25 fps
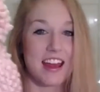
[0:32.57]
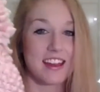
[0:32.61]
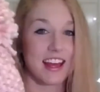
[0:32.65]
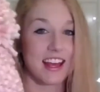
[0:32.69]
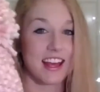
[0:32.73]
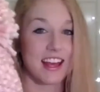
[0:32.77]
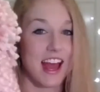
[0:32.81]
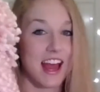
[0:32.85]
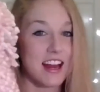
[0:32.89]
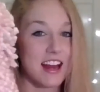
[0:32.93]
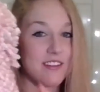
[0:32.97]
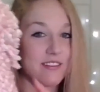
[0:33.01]
they
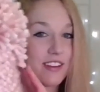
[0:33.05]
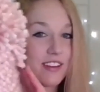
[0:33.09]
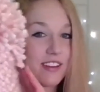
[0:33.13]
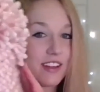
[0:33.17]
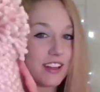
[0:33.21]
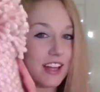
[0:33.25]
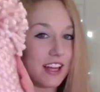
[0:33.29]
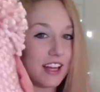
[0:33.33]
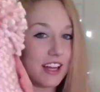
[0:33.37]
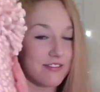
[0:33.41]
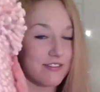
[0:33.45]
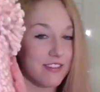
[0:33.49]
kind of look
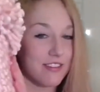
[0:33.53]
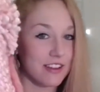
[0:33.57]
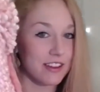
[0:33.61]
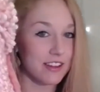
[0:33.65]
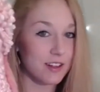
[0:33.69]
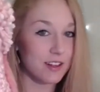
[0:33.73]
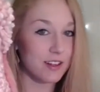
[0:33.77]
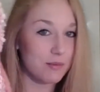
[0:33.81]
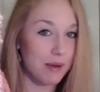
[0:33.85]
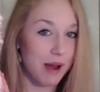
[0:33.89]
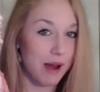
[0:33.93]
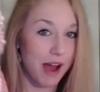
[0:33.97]
like fun
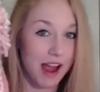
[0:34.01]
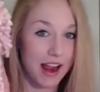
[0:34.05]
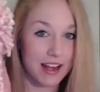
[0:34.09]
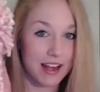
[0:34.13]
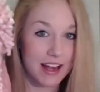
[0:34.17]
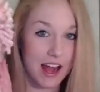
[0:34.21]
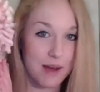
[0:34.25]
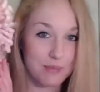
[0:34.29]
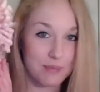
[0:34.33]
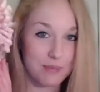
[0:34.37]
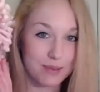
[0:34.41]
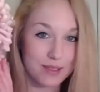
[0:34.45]
little
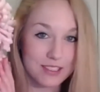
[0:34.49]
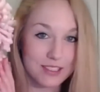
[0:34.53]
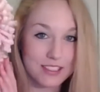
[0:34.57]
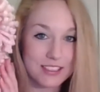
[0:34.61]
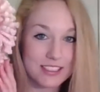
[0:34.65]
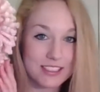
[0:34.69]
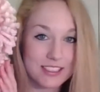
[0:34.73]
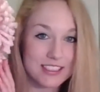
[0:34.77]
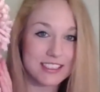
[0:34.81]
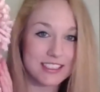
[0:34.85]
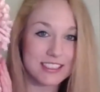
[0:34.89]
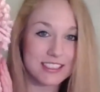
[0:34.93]

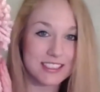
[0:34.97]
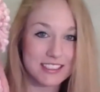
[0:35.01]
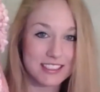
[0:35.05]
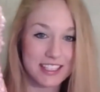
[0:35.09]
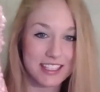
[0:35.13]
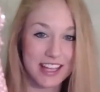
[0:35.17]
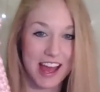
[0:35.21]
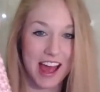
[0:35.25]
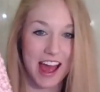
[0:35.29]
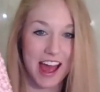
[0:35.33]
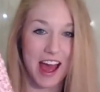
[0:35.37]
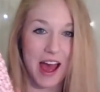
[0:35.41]
pineapples.
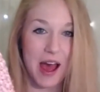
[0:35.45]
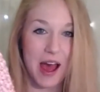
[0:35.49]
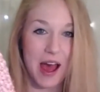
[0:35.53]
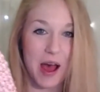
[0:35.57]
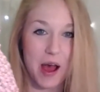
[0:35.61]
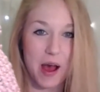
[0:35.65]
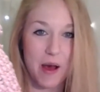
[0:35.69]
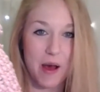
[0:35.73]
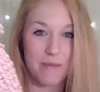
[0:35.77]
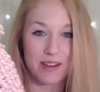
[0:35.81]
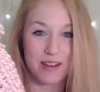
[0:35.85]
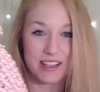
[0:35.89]

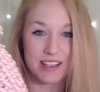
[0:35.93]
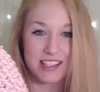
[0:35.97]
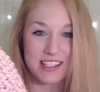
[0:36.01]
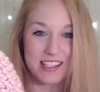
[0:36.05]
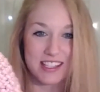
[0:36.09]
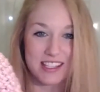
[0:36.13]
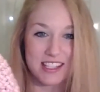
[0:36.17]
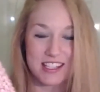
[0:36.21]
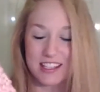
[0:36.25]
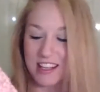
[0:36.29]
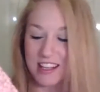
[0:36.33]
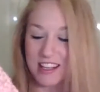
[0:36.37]

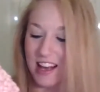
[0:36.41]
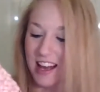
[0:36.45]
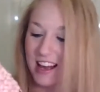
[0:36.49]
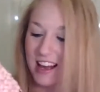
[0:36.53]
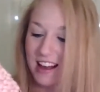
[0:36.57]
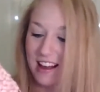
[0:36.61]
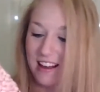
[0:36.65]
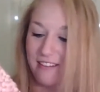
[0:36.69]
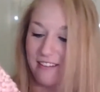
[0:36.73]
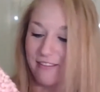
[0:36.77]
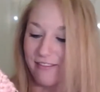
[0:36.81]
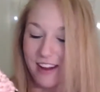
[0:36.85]
It's
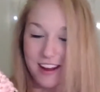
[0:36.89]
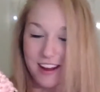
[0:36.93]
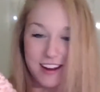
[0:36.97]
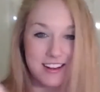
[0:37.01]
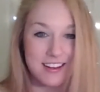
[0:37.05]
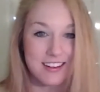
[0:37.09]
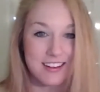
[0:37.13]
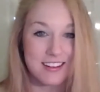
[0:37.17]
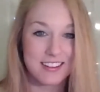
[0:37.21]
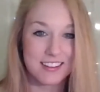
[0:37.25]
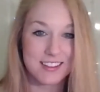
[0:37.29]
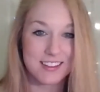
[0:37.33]
a
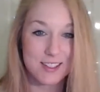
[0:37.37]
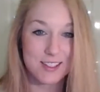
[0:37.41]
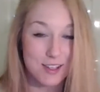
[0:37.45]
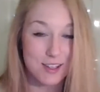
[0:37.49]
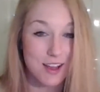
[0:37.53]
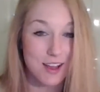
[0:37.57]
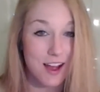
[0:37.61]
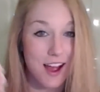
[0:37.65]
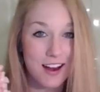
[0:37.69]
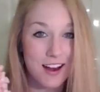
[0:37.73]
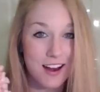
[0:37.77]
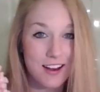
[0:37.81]
fun
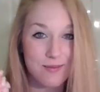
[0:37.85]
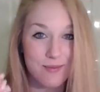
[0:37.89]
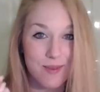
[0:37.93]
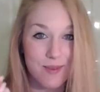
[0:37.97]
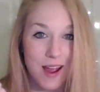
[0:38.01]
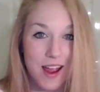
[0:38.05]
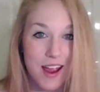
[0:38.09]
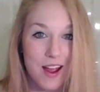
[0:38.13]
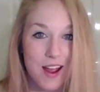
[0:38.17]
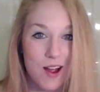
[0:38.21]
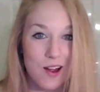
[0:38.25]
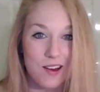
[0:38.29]
design of
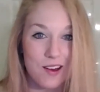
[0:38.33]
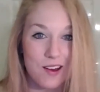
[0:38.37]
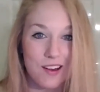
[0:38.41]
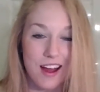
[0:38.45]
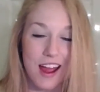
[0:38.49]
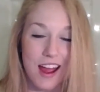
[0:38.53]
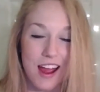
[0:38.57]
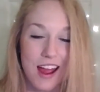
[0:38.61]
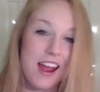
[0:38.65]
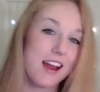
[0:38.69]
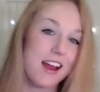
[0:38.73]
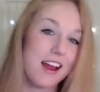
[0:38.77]
my own.
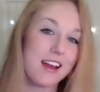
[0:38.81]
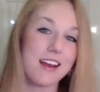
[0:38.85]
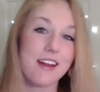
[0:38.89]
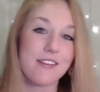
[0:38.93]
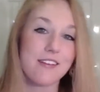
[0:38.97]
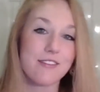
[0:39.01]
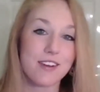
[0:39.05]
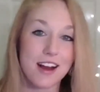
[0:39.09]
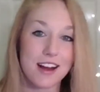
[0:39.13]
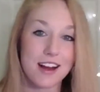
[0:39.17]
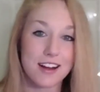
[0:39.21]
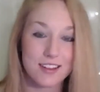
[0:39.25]
I had
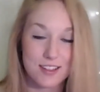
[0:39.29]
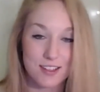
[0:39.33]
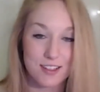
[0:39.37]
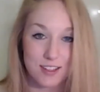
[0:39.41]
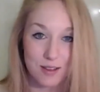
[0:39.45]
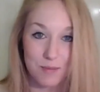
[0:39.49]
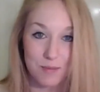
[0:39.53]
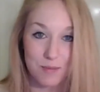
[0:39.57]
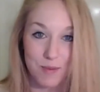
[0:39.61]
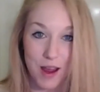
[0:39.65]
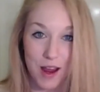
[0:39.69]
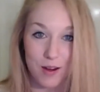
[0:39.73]
never
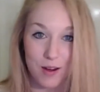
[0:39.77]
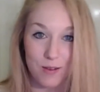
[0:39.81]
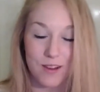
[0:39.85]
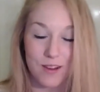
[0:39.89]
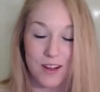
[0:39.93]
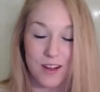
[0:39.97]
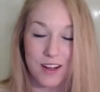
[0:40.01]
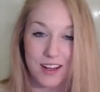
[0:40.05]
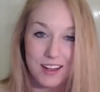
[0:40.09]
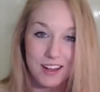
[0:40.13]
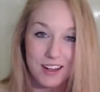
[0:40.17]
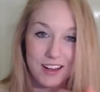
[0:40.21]
actually made
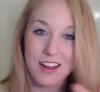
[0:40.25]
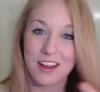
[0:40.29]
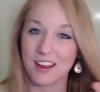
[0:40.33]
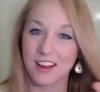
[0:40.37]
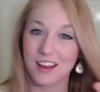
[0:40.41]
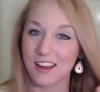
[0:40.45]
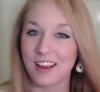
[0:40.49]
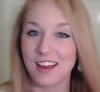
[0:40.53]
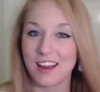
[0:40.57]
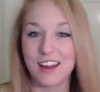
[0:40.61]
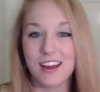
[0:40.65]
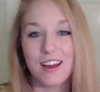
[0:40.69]
one,
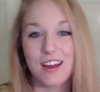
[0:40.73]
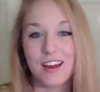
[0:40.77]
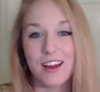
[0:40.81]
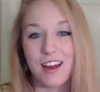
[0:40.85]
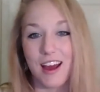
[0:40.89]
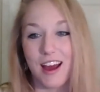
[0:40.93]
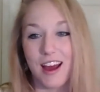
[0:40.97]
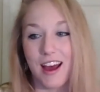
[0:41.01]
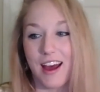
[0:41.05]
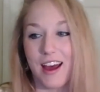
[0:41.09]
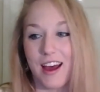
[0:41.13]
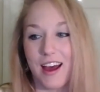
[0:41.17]

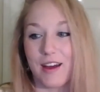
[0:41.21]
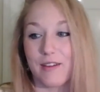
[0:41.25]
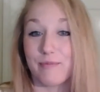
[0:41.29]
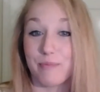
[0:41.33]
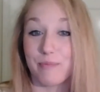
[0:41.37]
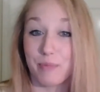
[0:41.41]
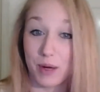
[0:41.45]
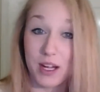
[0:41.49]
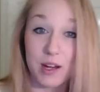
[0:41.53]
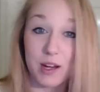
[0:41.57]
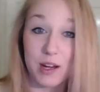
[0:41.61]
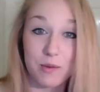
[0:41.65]

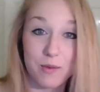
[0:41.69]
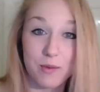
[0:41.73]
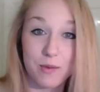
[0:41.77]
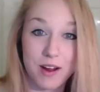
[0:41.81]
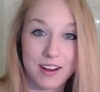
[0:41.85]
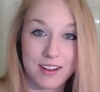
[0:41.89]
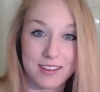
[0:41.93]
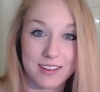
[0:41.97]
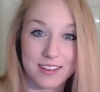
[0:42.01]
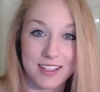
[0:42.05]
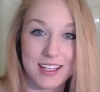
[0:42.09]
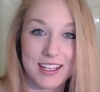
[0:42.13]
pretty one
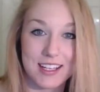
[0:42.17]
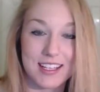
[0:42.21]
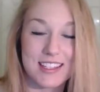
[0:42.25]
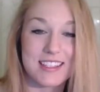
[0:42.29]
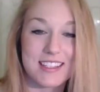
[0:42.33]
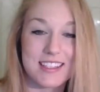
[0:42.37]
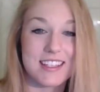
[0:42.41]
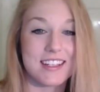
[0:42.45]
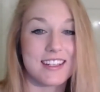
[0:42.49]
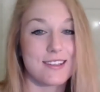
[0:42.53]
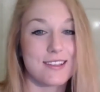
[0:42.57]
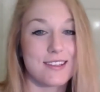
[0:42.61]
at
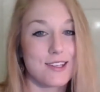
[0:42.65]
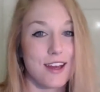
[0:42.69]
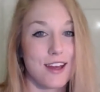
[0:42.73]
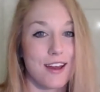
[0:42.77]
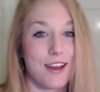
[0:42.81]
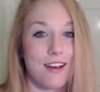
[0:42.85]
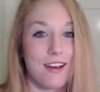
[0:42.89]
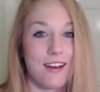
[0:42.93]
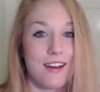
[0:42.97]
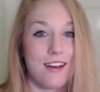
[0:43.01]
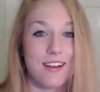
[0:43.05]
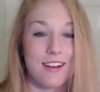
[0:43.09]
least,
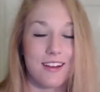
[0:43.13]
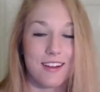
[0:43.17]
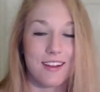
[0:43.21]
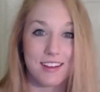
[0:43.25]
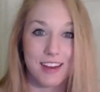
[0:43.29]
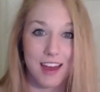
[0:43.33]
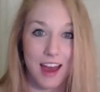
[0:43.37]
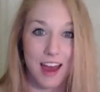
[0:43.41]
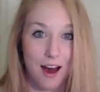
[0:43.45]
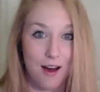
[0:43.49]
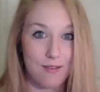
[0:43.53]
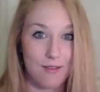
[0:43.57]
until
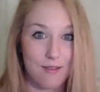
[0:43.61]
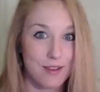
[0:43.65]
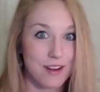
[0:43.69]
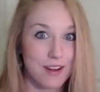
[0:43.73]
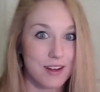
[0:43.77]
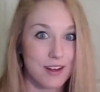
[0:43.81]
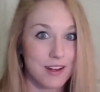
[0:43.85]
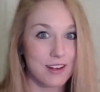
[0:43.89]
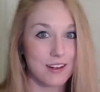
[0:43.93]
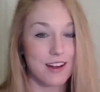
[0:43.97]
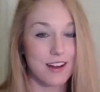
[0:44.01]
Calvin